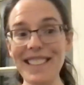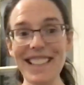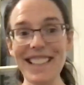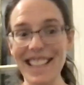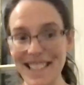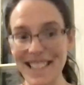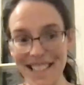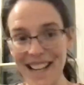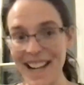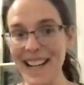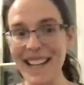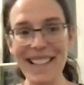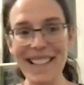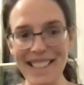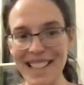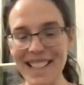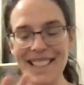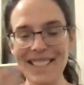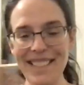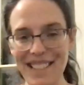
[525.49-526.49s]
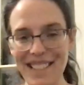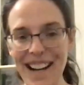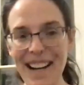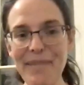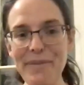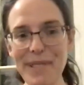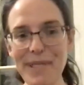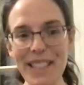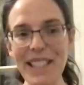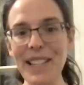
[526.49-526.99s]
It's
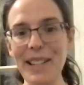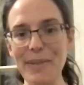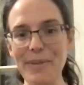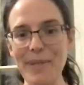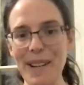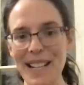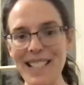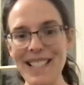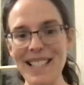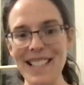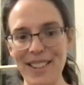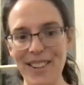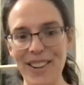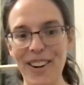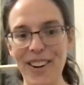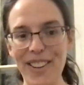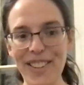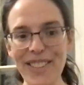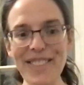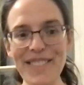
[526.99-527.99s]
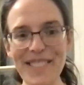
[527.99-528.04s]
not really a risk at all.